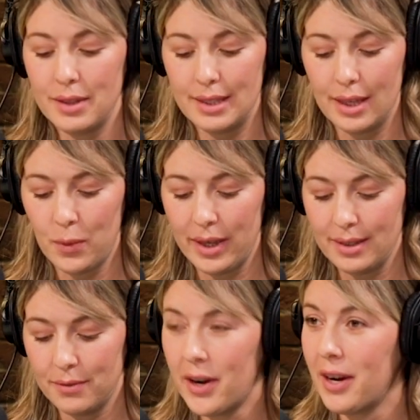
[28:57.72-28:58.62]

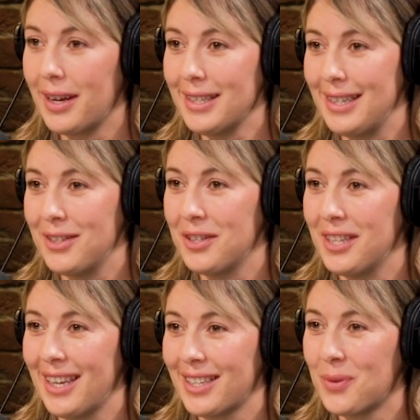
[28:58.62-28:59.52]
segues very nicely into the
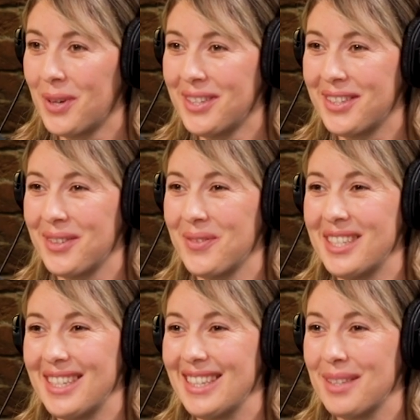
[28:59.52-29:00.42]
next question,
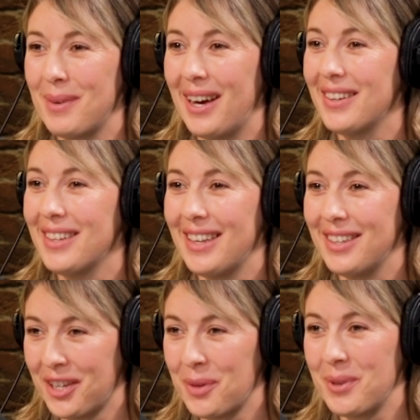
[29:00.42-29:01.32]
which is about
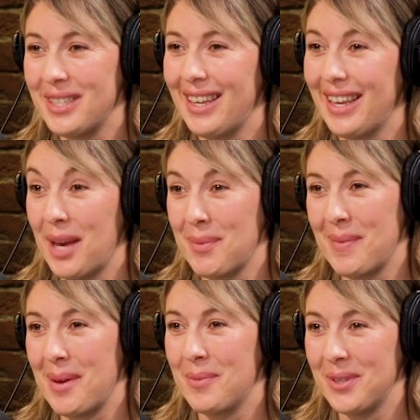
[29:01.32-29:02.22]
interpreting
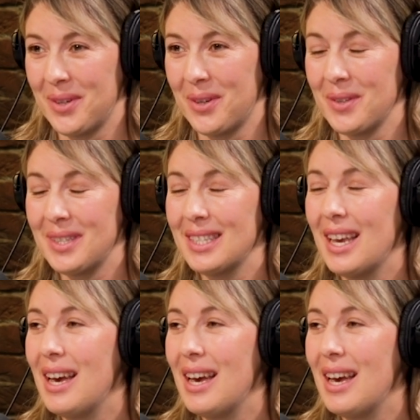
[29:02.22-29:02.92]
MMM results.